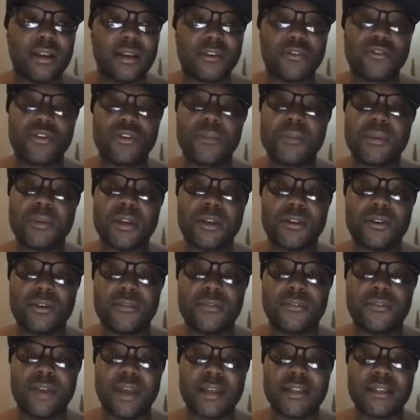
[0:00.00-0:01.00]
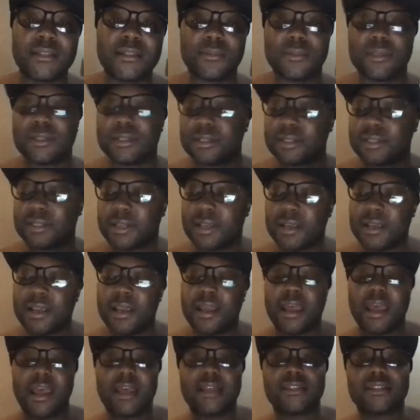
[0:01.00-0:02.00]
crypto investments
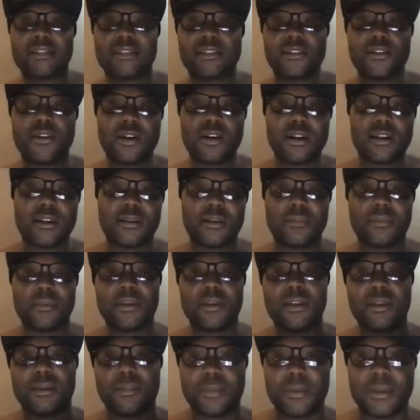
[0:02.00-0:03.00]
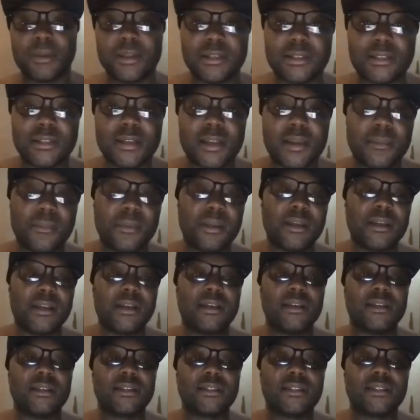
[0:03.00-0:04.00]
as startup companies,
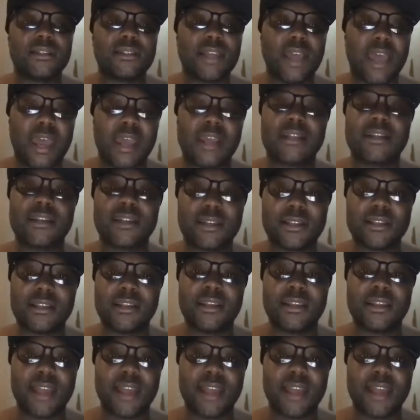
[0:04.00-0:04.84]
because technically